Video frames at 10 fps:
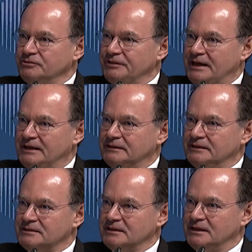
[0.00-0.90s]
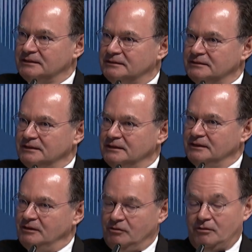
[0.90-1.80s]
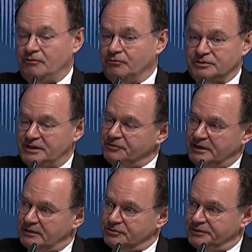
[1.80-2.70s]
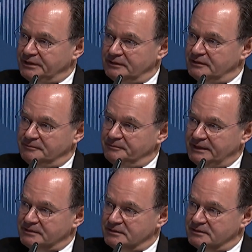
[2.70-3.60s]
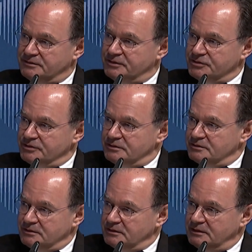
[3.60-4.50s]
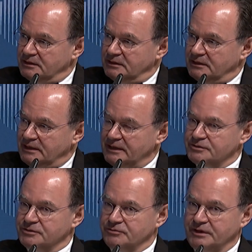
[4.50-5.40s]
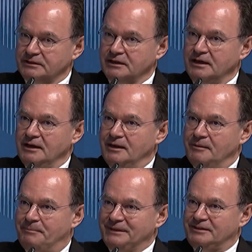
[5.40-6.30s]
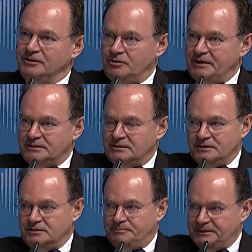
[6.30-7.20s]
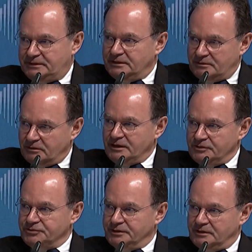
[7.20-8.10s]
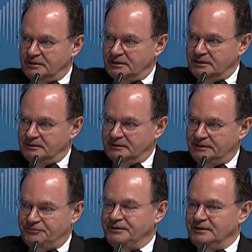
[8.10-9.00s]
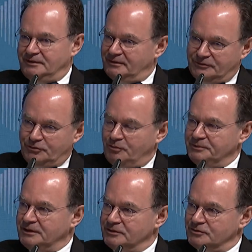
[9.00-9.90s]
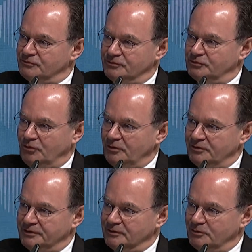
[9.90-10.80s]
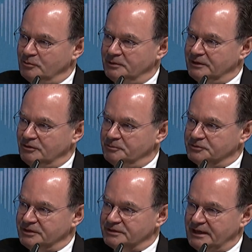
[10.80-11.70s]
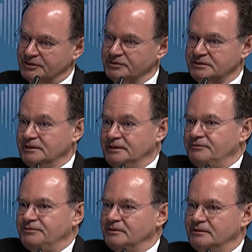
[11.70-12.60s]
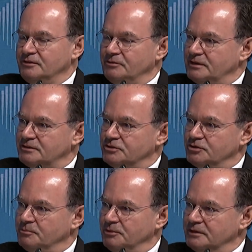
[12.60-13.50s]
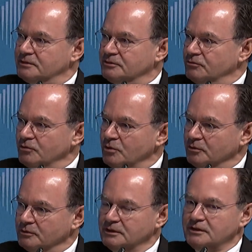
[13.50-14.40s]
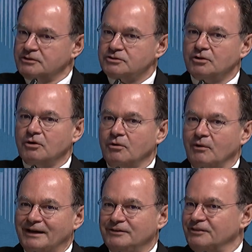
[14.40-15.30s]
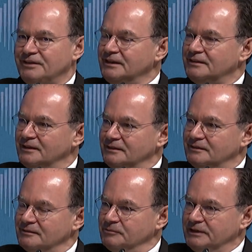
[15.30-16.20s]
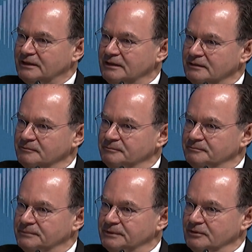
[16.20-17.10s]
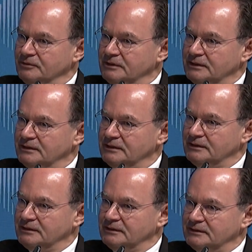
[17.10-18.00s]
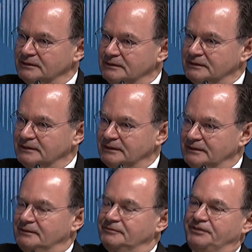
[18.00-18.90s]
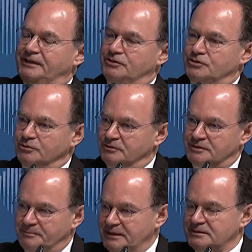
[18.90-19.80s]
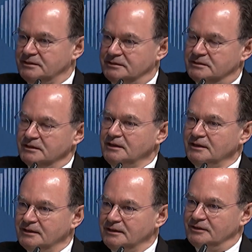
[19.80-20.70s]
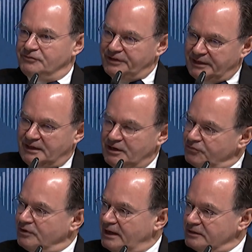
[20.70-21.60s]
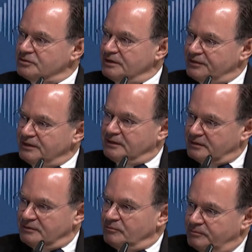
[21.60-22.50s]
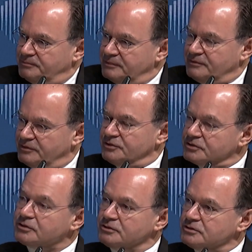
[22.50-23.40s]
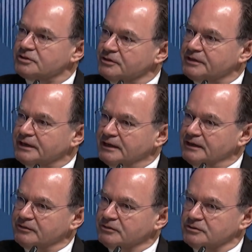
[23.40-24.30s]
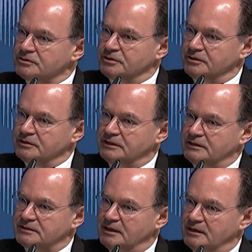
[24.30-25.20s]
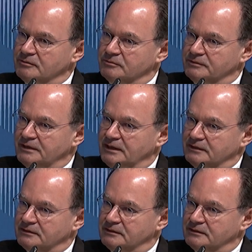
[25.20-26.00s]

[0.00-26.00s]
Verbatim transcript: to that is that uh, of course every country uh, makes its decisions in, in, in, elections, right? But the U.S. is a particular country, uh, given the dominance of the dollar in global economic transactions and given the U.S.'s geopolitical role. So I don't think that we can, you know, uh, uh, and if I understood Sebastian's uh, very careful answer, I think there is a concern there. And the concern is that, that